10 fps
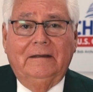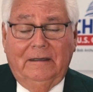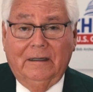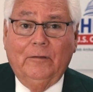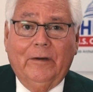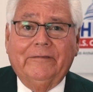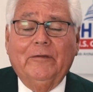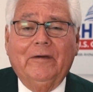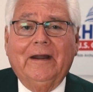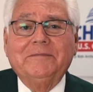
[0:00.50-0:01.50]
Hello,
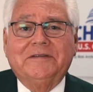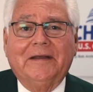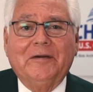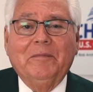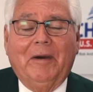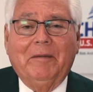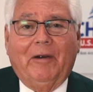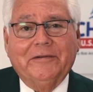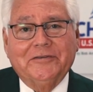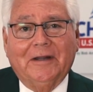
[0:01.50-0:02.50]
everyone. I'm Senator Bob
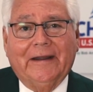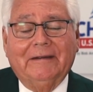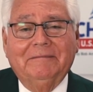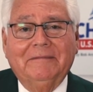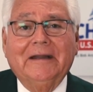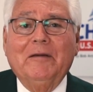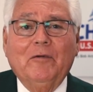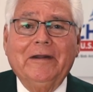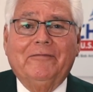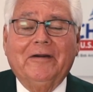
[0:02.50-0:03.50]
Archuleta, and I'm
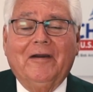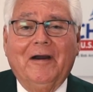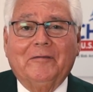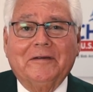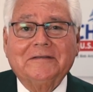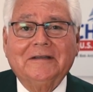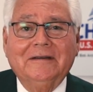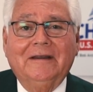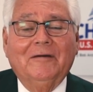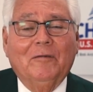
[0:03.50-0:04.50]
running for Congress.
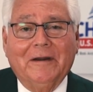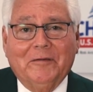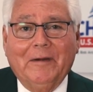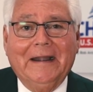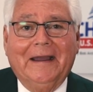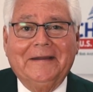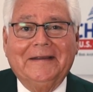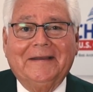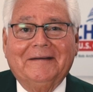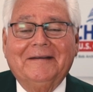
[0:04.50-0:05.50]
What a great
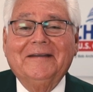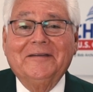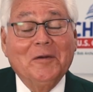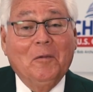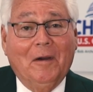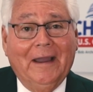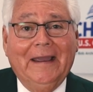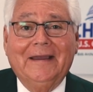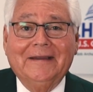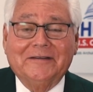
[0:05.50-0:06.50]
idea. You know why?
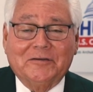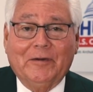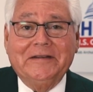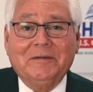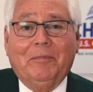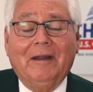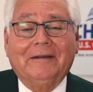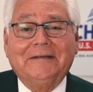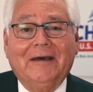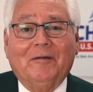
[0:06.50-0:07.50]
Because Grace
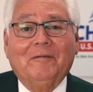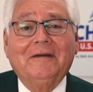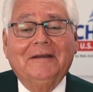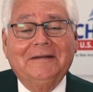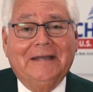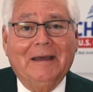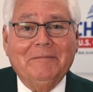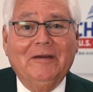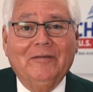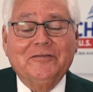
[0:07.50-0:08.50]
Napolitano tapped
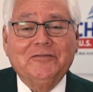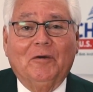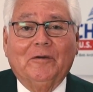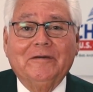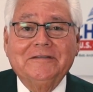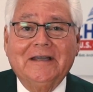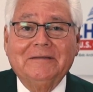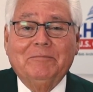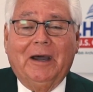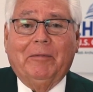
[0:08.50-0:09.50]
me on the shoulder and
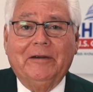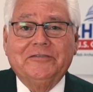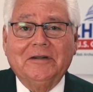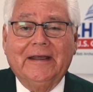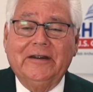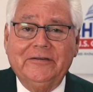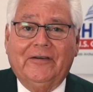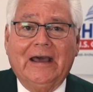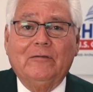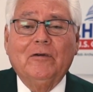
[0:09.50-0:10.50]
said, Bob Archuleta, you've
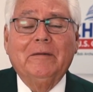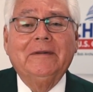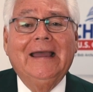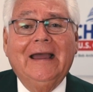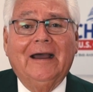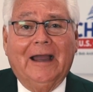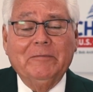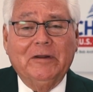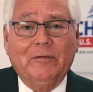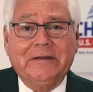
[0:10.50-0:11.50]
got to run. I'm
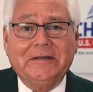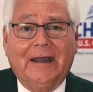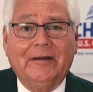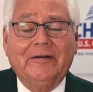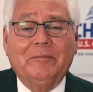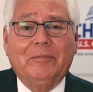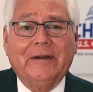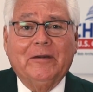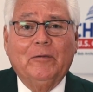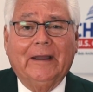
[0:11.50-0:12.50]
going to retire here
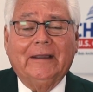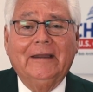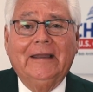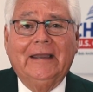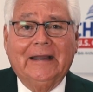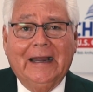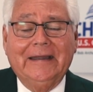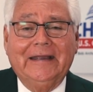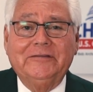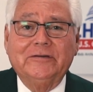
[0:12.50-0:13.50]
pretty quick, and I
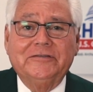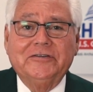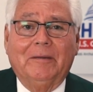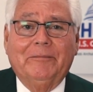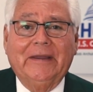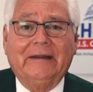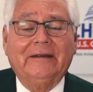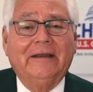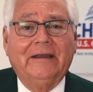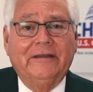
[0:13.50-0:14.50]
need you to jump in.
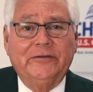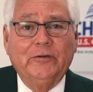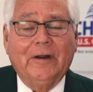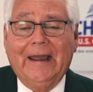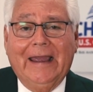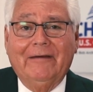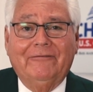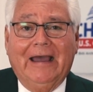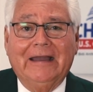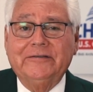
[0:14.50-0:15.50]
You and I have
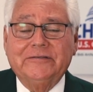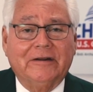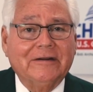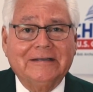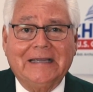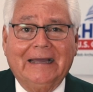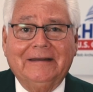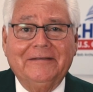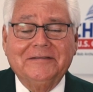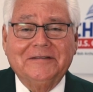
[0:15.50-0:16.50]
values that are
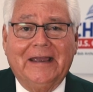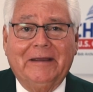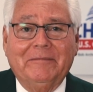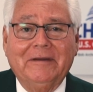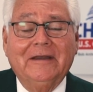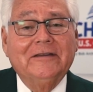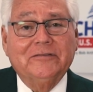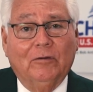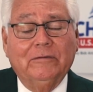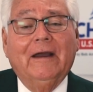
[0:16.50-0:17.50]
exactly the same.
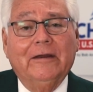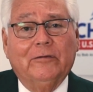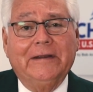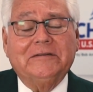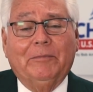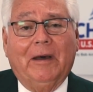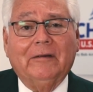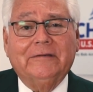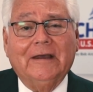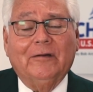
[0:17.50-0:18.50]
So Grace
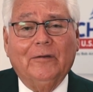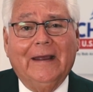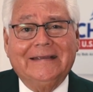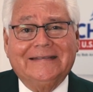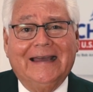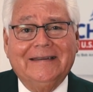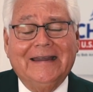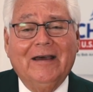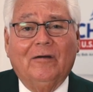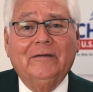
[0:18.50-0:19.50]
Napolitano and I sat
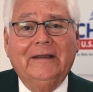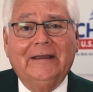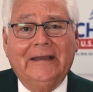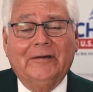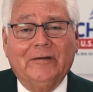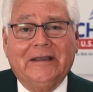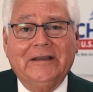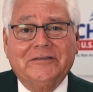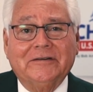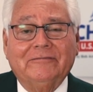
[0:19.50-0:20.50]
down in her
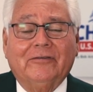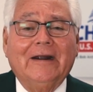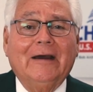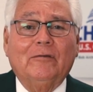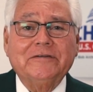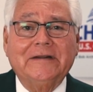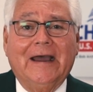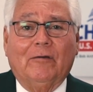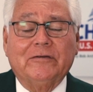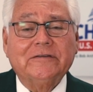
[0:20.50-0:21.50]
kitchen for hours and
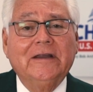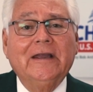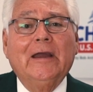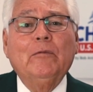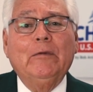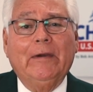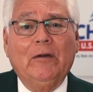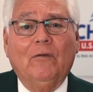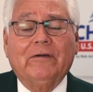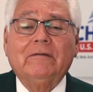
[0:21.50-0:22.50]
hours, and we went
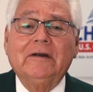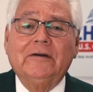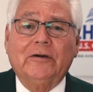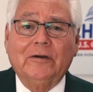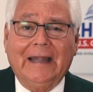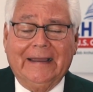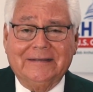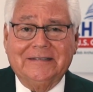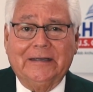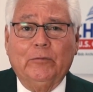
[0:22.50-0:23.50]
over her
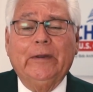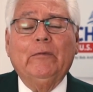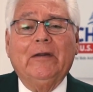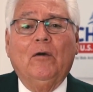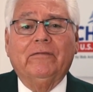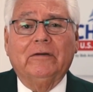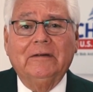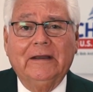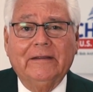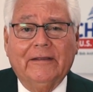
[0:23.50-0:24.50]
legacy. We went over
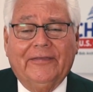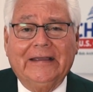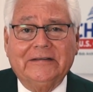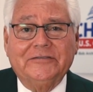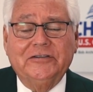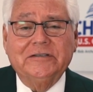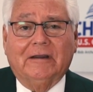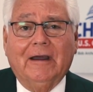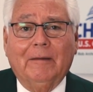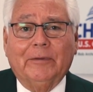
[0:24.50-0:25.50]
the things that she's
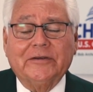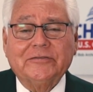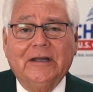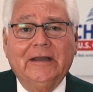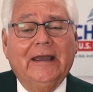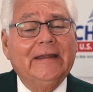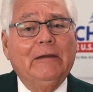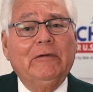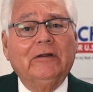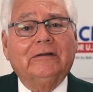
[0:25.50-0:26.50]
accomplished. And
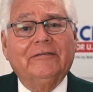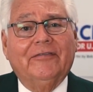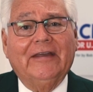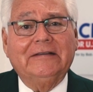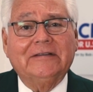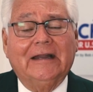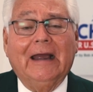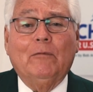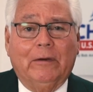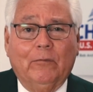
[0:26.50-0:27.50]
then we looked at the things that I
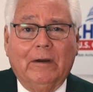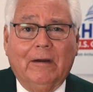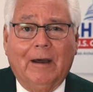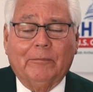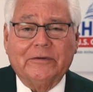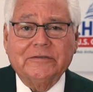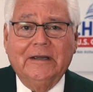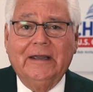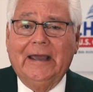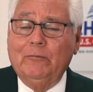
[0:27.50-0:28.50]
want to accomplish,
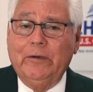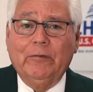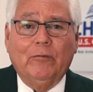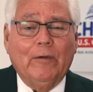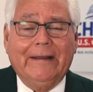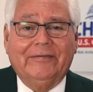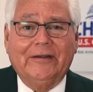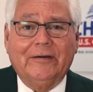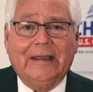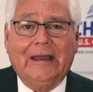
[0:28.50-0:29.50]
and we were right
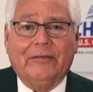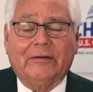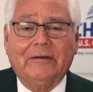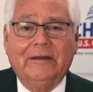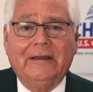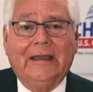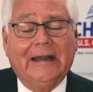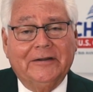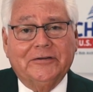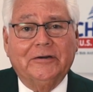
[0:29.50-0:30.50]
there together. And
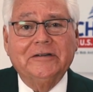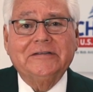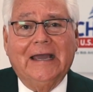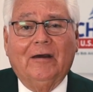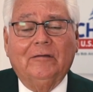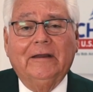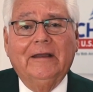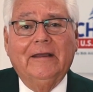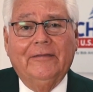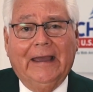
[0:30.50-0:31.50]
it turns out
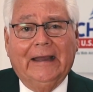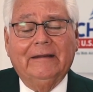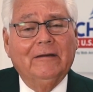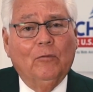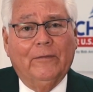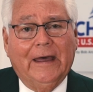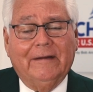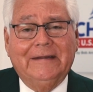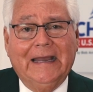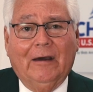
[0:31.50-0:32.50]
that, without
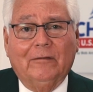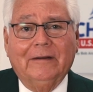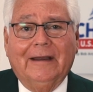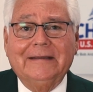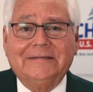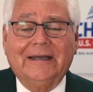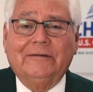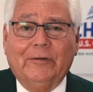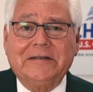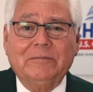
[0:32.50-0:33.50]
a doubt, I said,
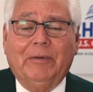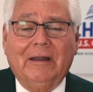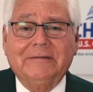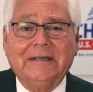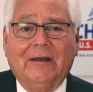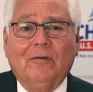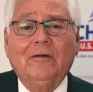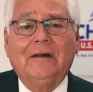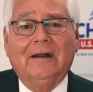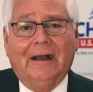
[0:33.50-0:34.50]
Grace Napolitano,
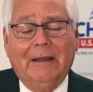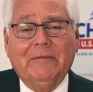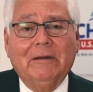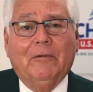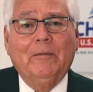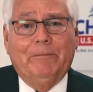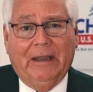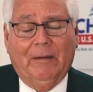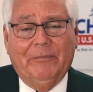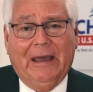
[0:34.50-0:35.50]
I'm going to
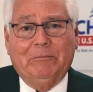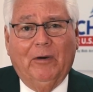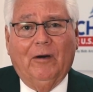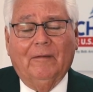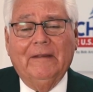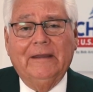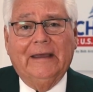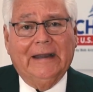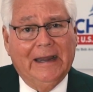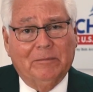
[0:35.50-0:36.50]
pick up that ball,
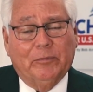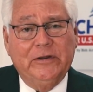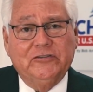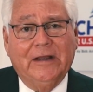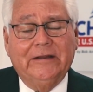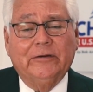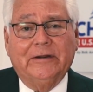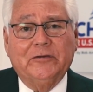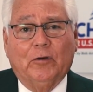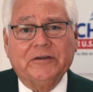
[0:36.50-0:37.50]
and I appreciate your
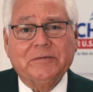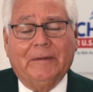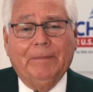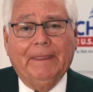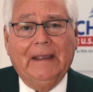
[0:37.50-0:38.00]
endorsement.